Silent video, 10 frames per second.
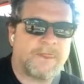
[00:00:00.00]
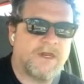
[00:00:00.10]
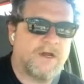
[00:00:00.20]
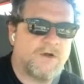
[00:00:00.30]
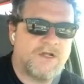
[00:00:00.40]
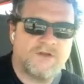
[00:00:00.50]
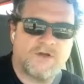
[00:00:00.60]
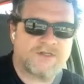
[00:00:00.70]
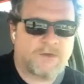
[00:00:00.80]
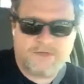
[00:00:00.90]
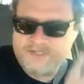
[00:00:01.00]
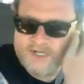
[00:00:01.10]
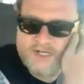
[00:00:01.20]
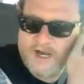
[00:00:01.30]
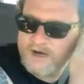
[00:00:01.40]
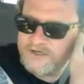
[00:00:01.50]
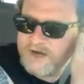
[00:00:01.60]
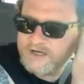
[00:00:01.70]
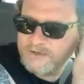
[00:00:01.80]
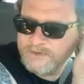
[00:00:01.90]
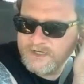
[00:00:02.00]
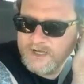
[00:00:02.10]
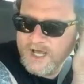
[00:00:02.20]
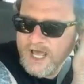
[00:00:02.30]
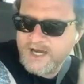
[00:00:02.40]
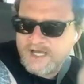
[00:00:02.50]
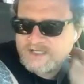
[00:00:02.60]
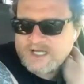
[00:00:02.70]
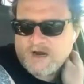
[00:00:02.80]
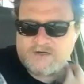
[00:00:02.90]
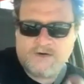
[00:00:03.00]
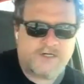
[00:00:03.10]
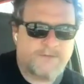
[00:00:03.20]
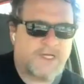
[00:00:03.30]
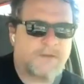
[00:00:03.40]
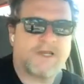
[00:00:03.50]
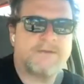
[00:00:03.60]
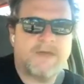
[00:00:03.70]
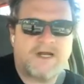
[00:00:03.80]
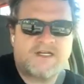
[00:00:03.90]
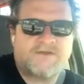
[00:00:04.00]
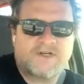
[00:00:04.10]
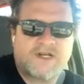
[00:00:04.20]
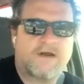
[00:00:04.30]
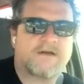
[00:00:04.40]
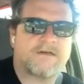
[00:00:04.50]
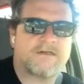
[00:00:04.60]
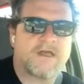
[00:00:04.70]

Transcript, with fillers: You know, he looks almost like a character actor, but he and he is a character actor, but he can play many different characters.